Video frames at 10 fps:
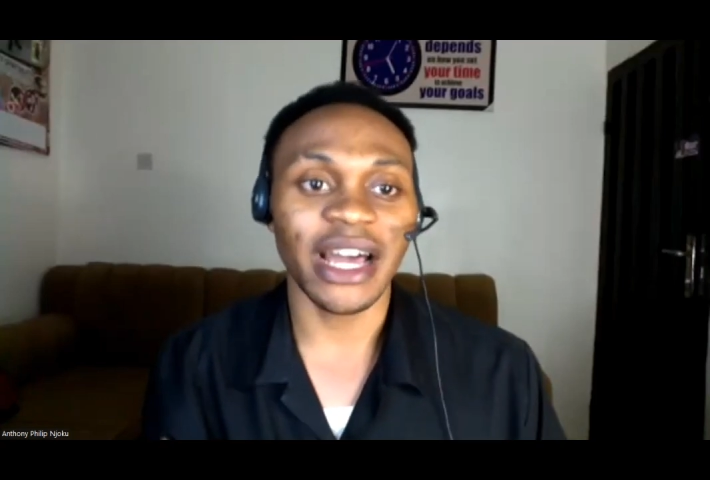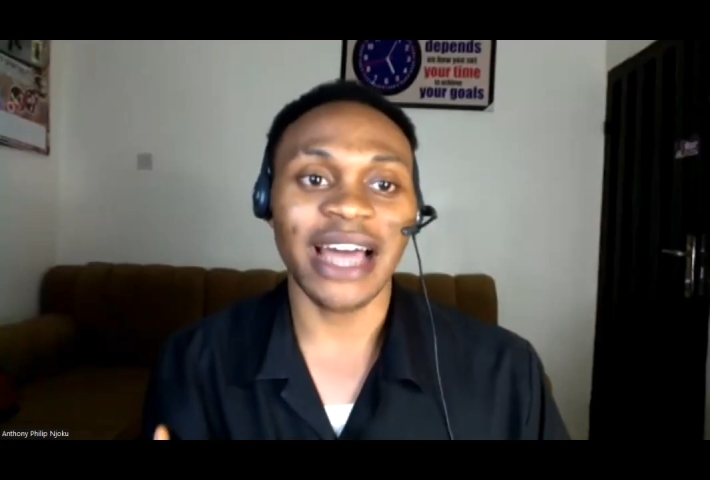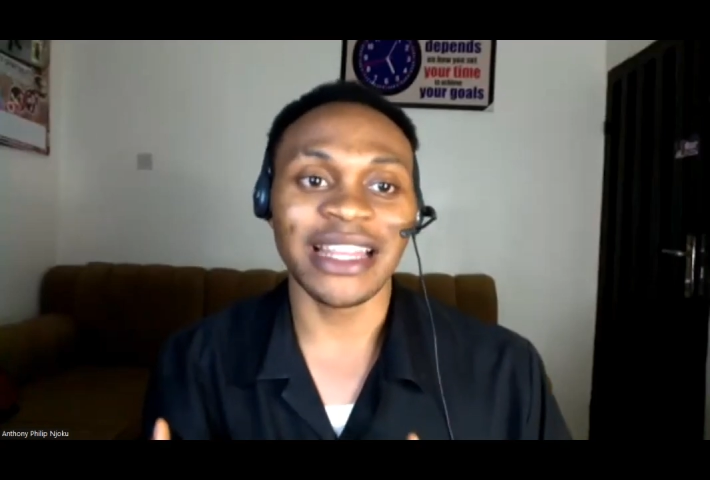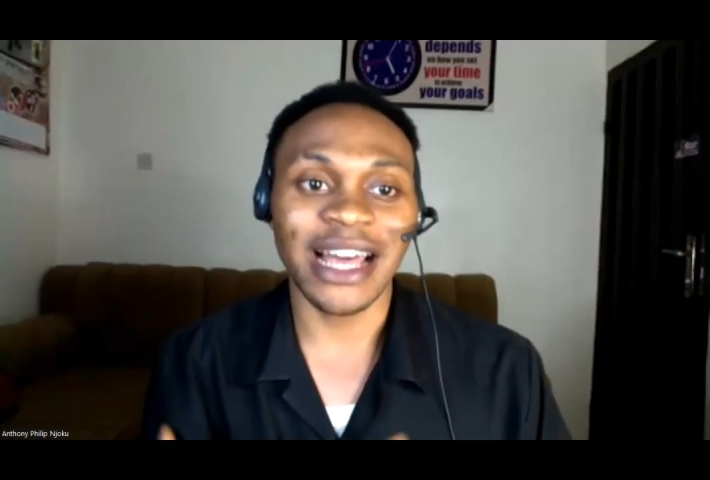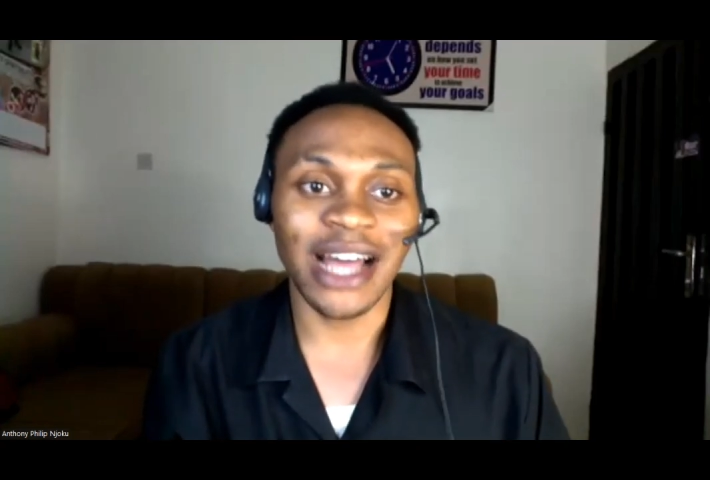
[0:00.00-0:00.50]

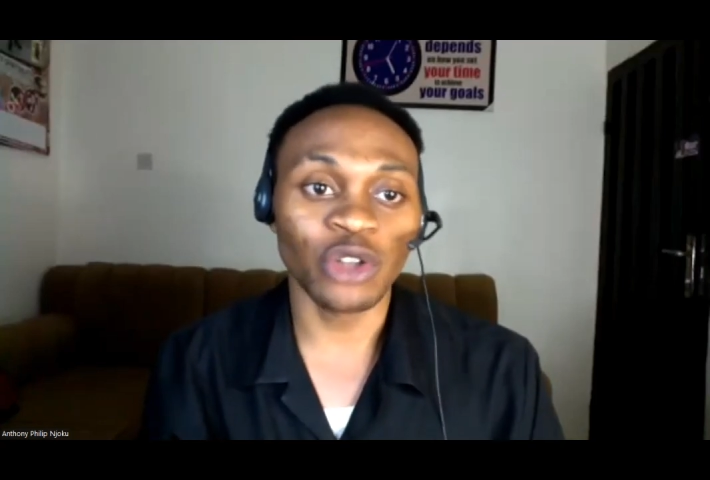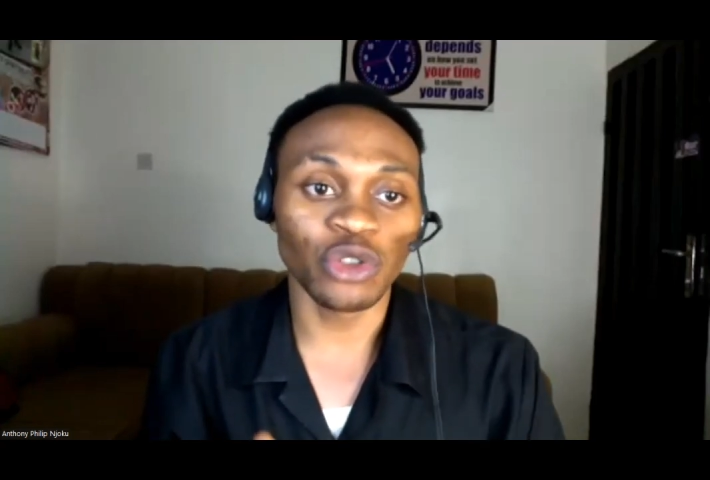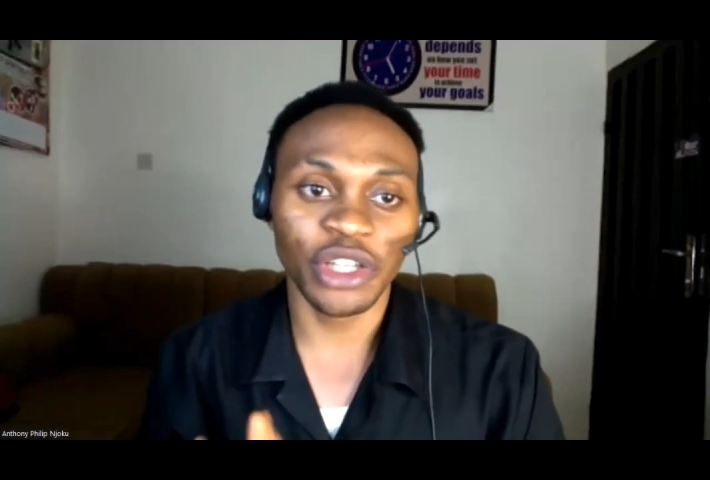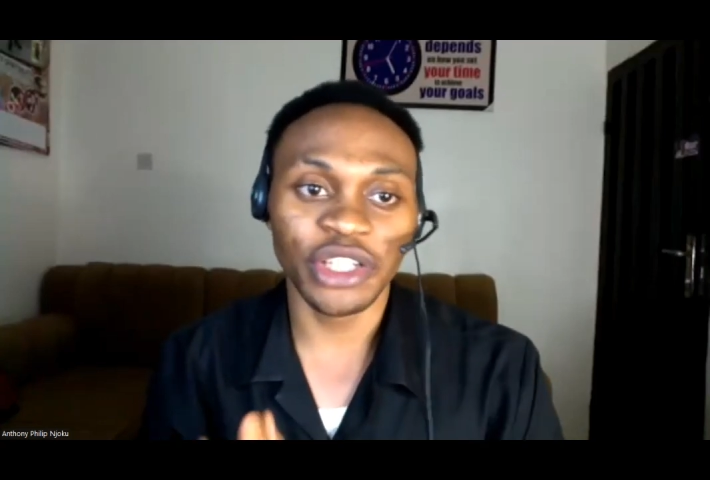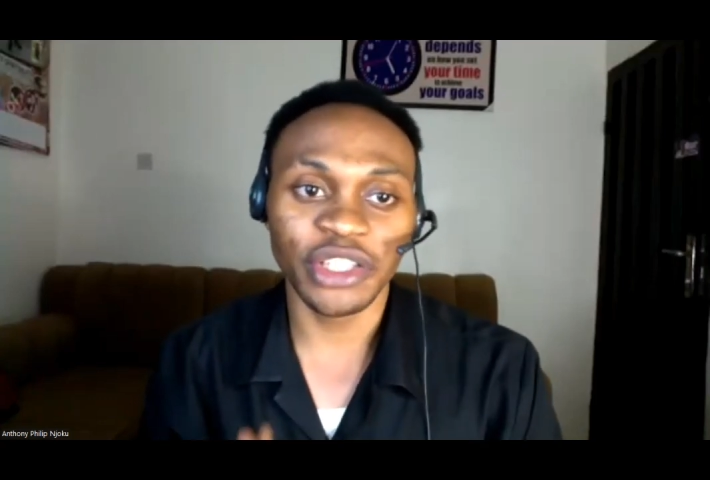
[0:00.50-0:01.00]
an account
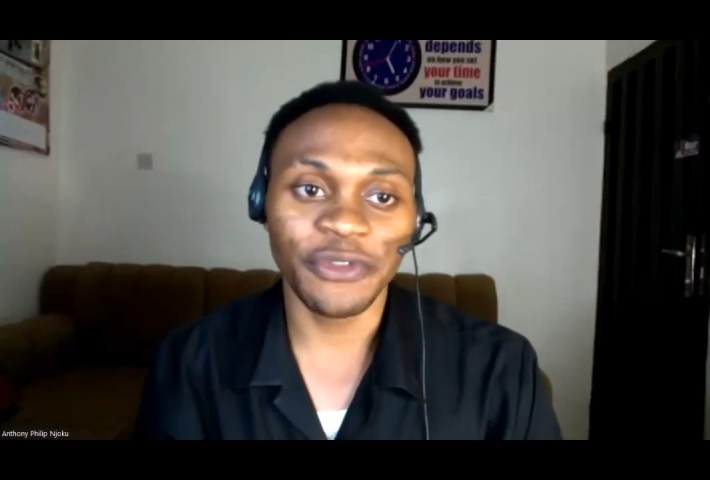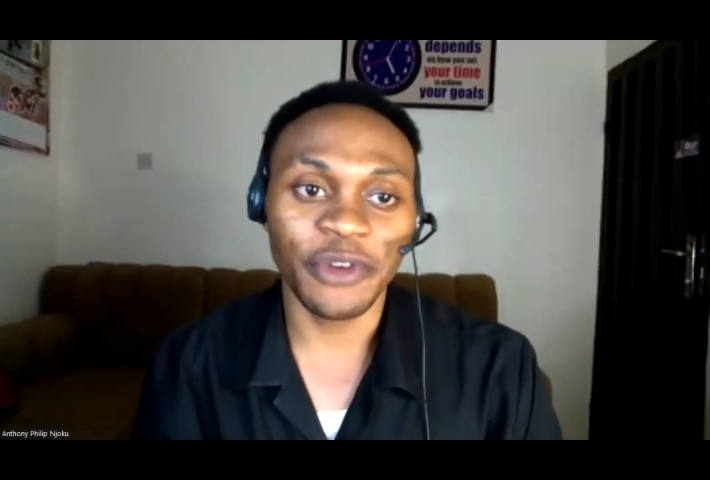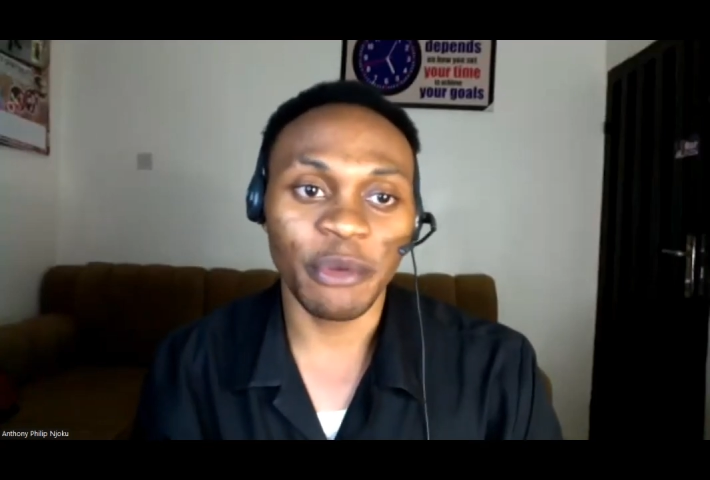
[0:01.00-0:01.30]
on HFM.